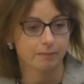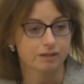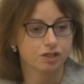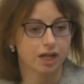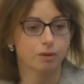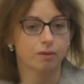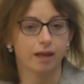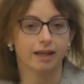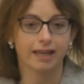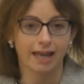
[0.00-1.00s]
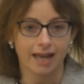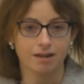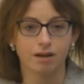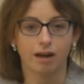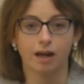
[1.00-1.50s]
So
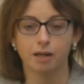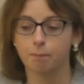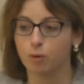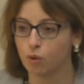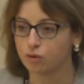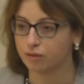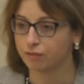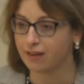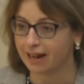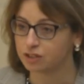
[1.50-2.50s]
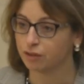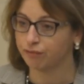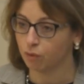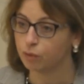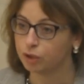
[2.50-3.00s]
again, an important factor
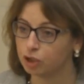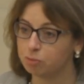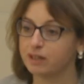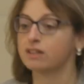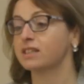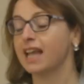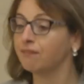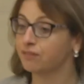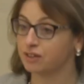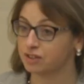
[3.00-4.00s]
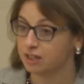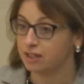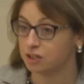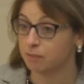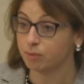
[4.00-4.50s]
for you, because the advocacy
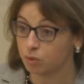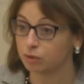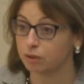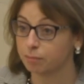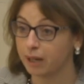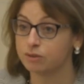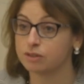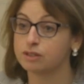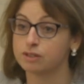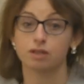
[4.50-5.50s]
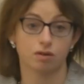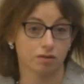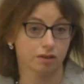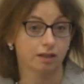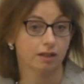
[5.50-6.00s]
is an important component, is it not,